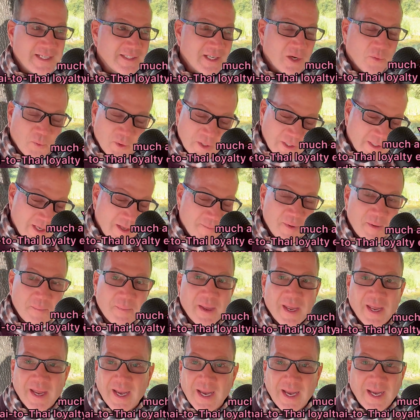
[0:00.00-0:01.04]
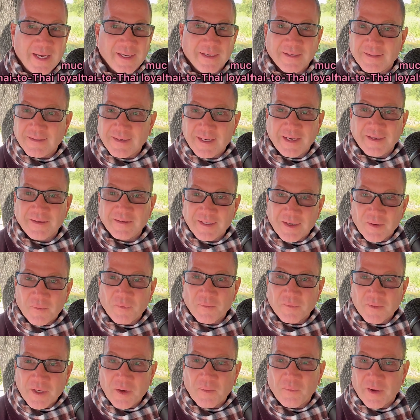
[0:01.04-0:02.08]
and they wouldn't let me pay, and
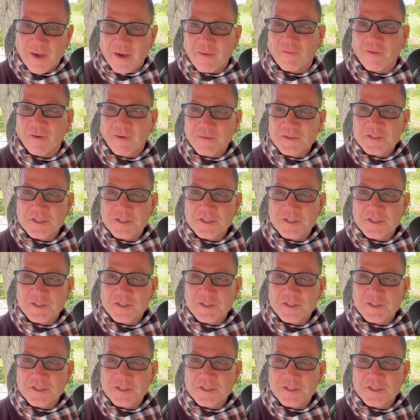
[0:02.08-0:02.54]
whatever.